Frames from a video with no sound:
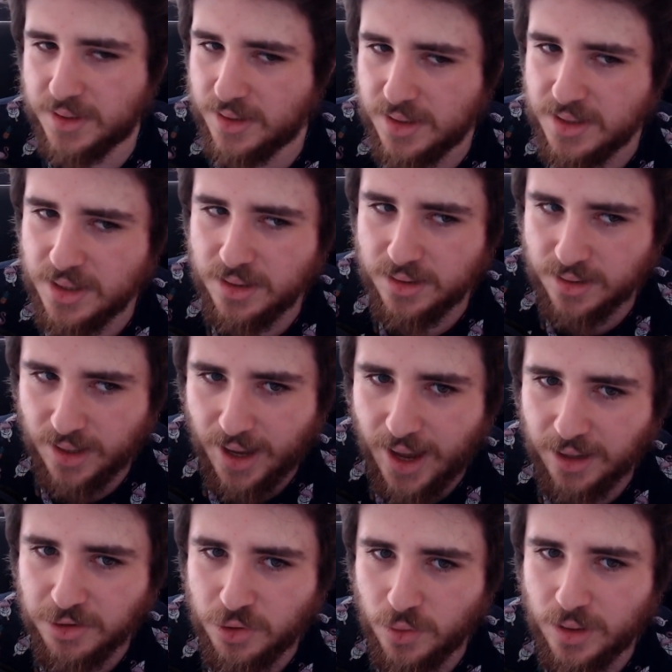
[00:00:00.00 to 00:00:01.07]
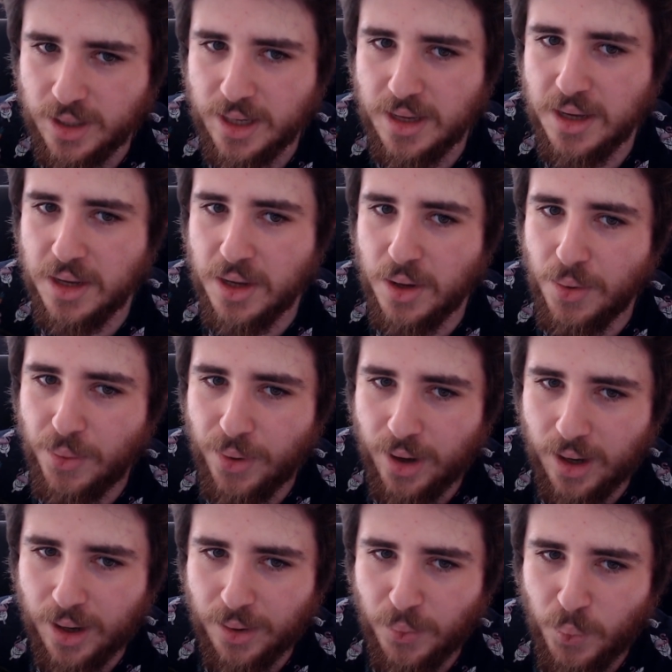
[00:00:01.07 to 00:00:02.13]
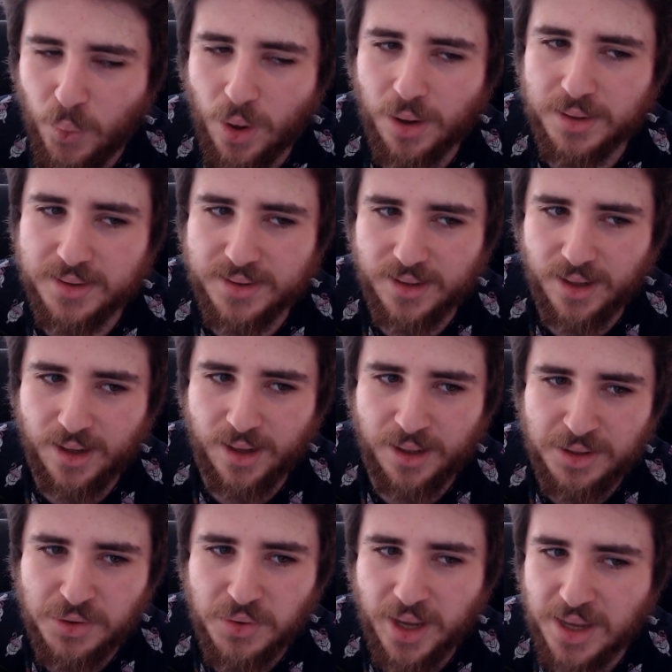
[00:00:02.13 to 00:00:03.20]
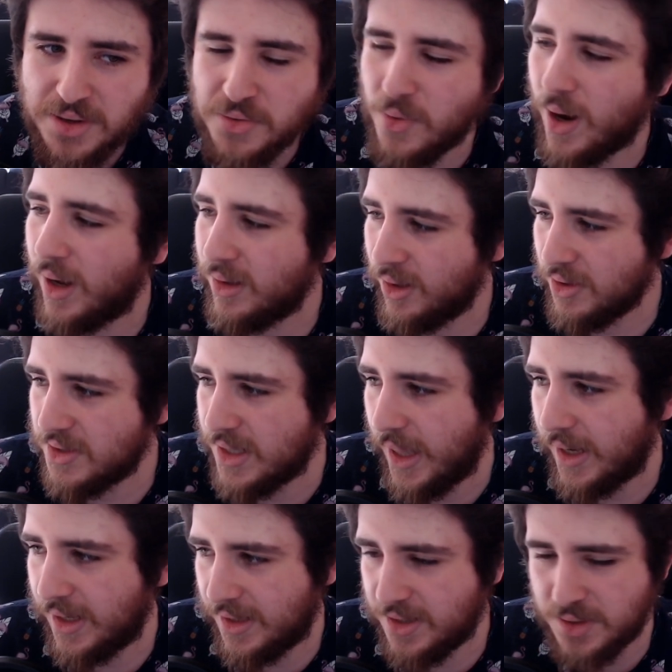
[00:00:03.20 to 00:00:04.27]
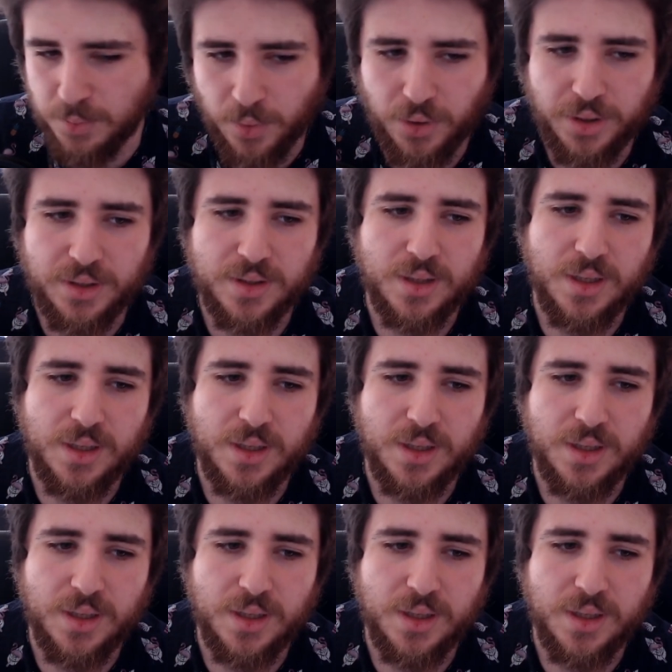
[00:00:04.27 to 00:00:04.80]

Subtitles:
This is actually what UKUI looks like at this point.